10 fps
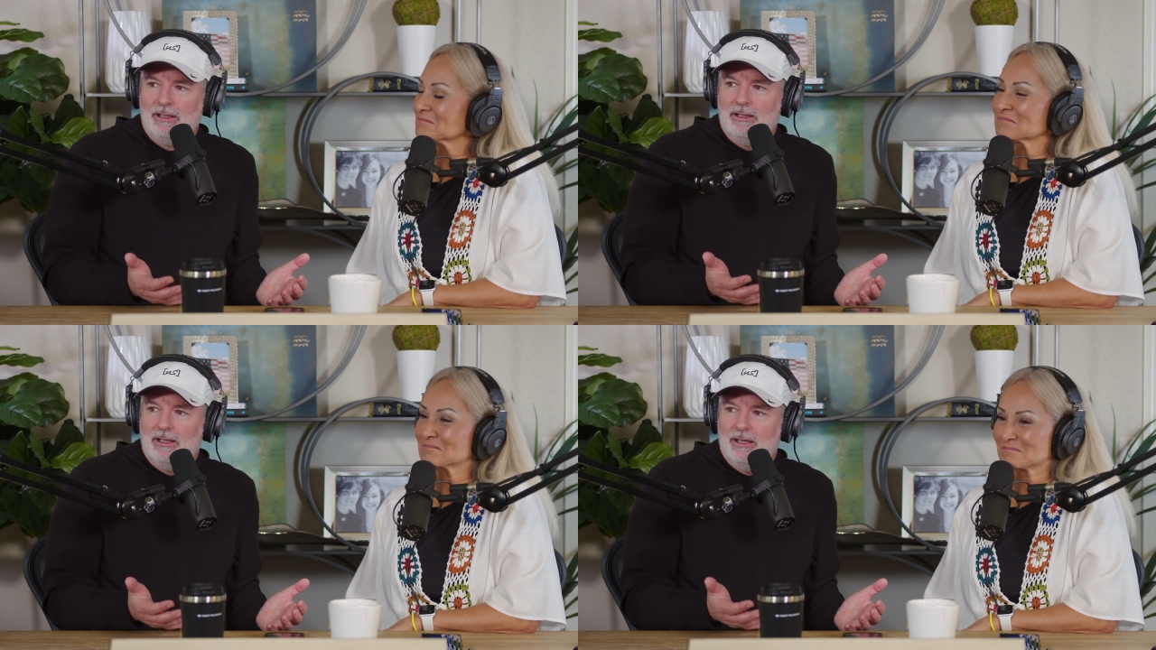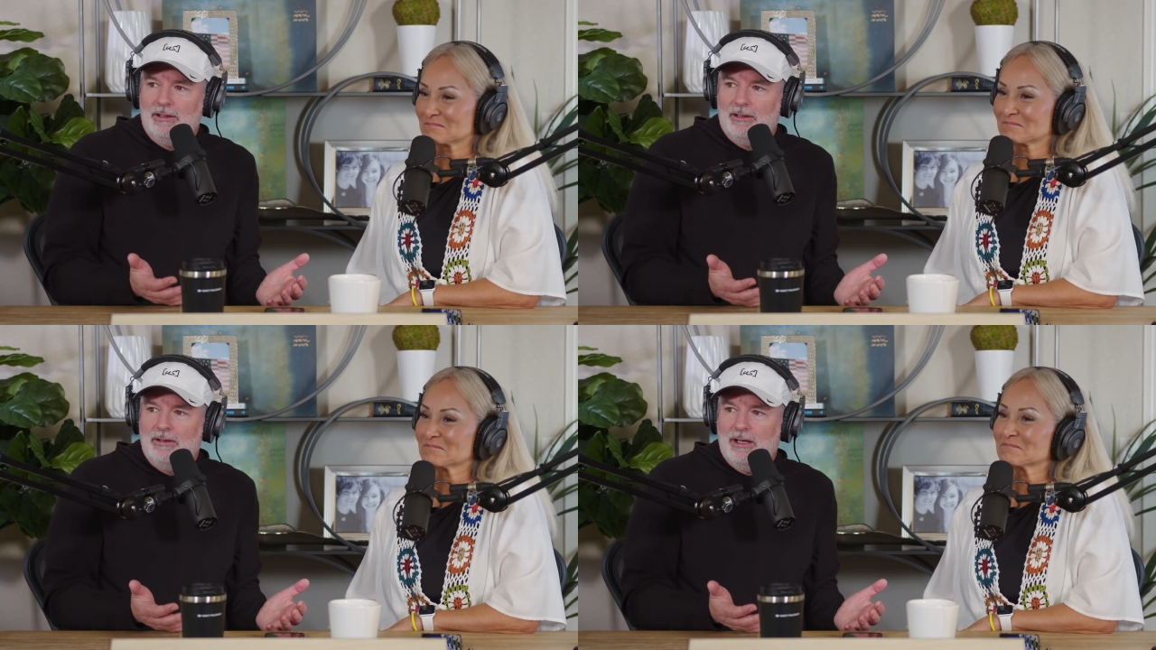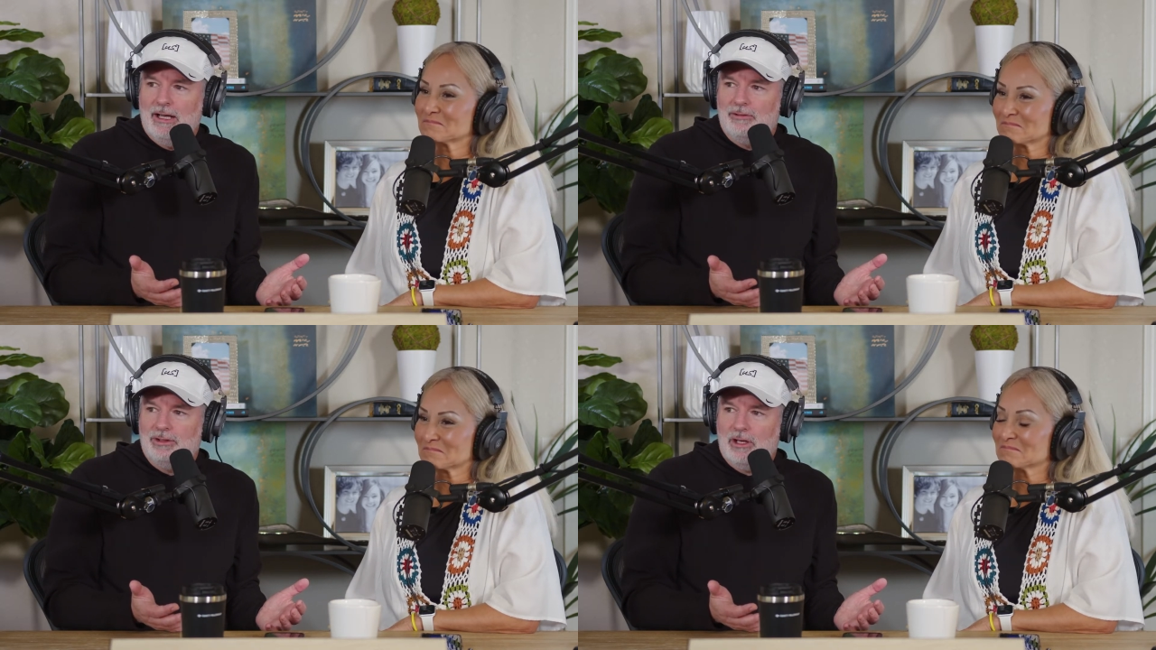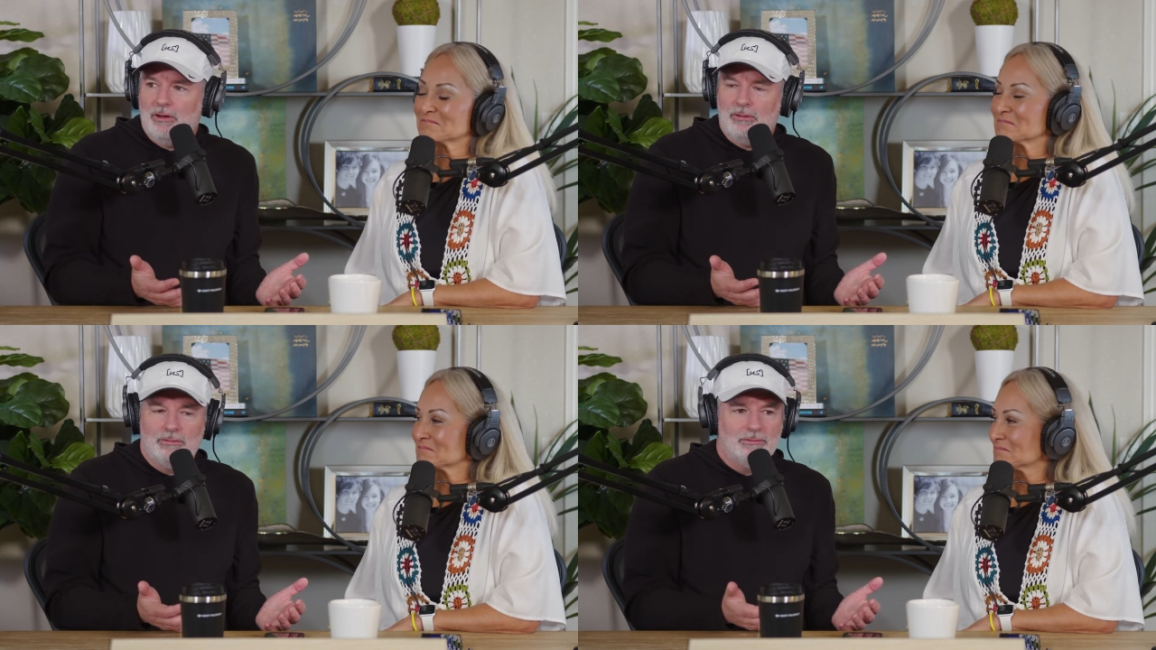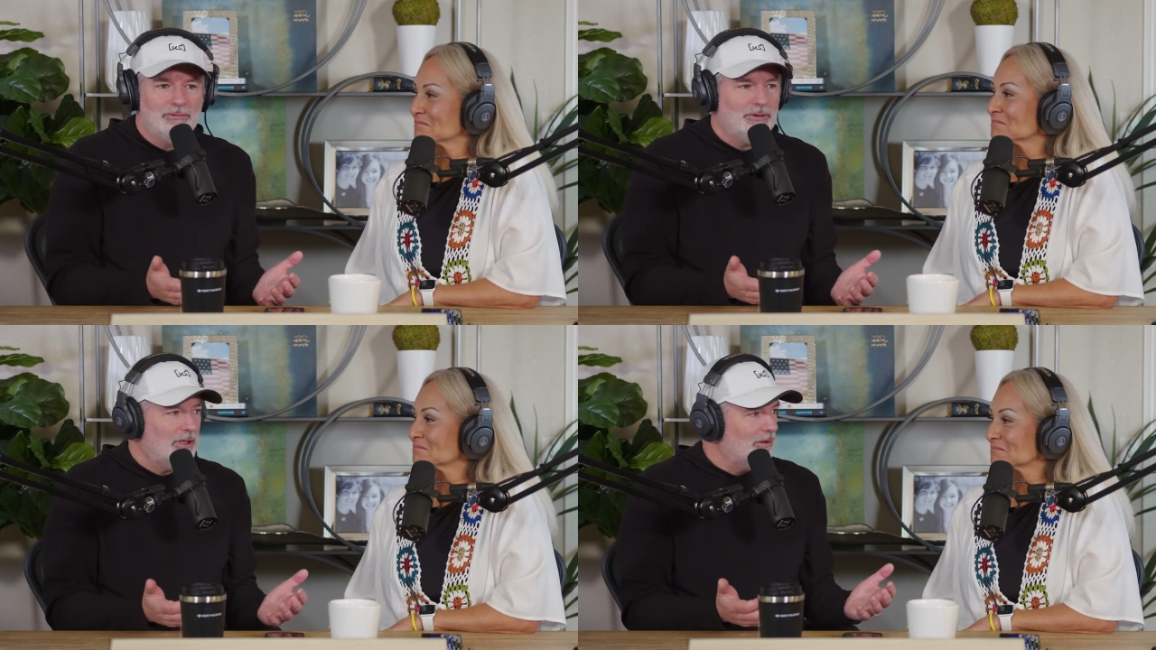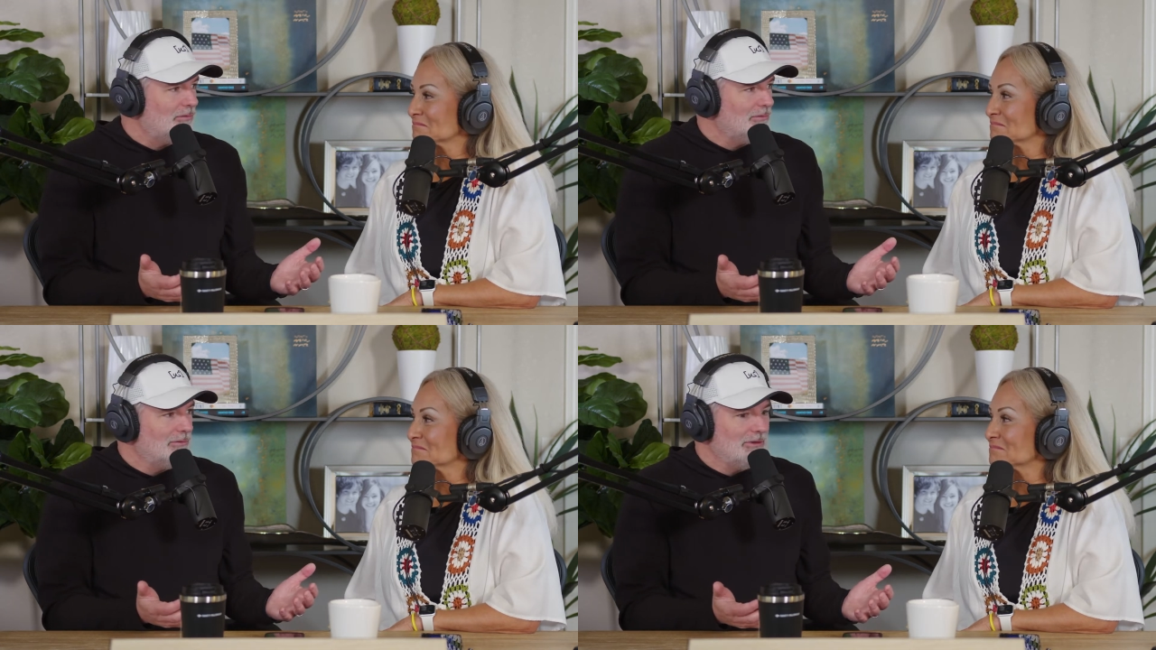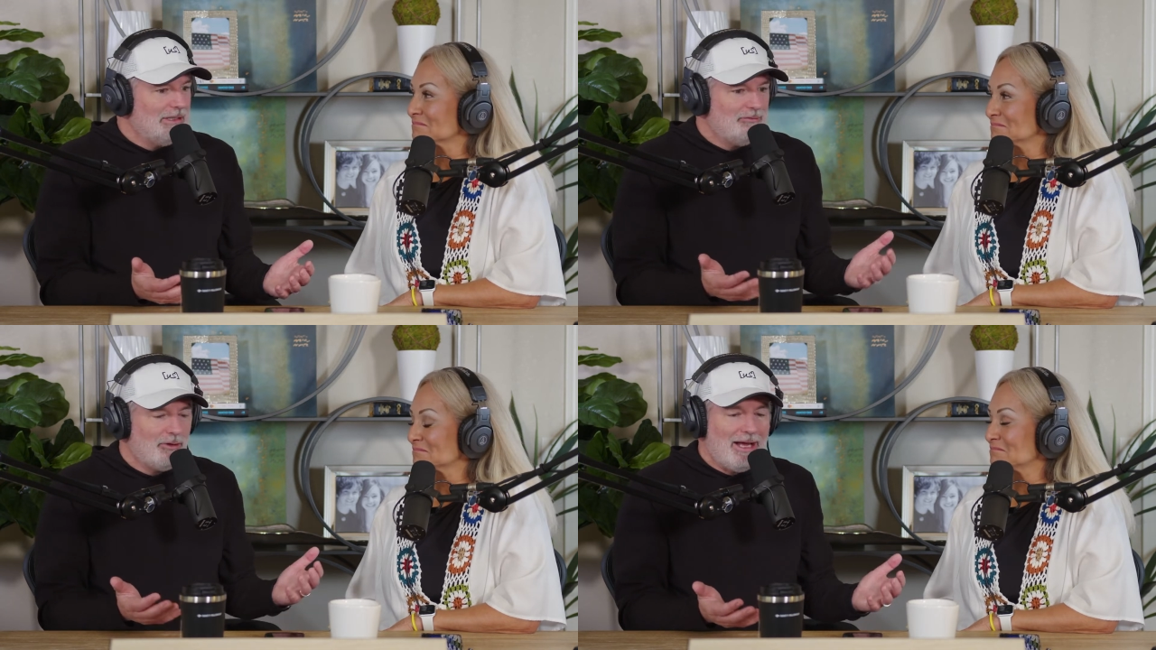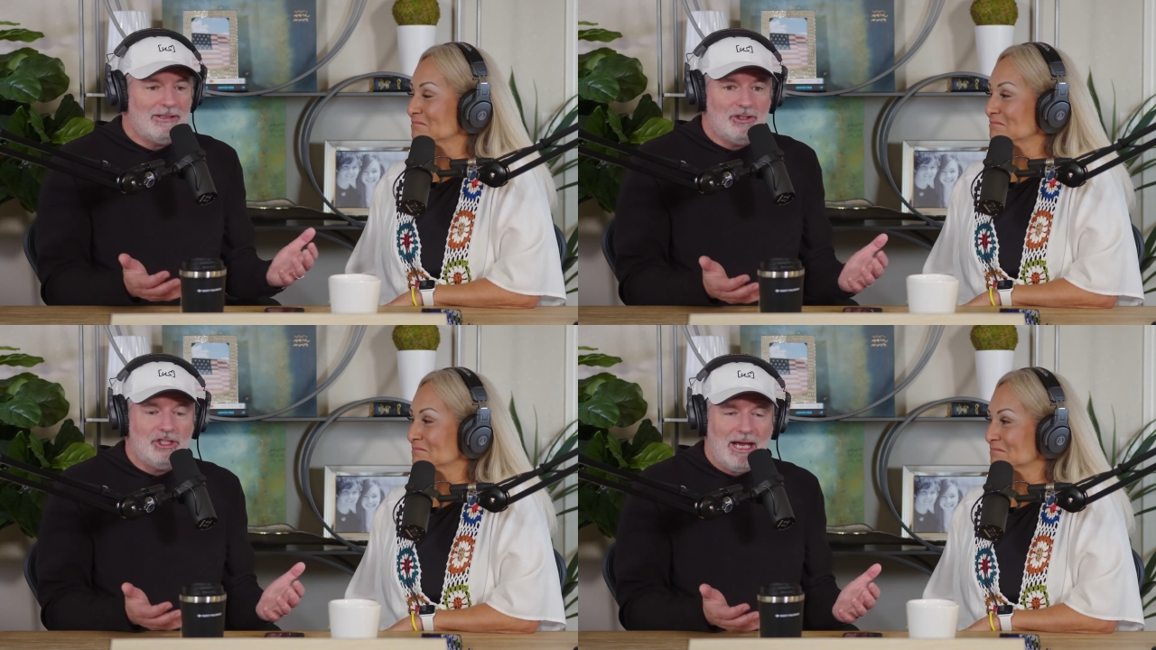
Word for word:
Speaker 1: Yeah. And so, you know, mm -hmm. for that to mm-hmm.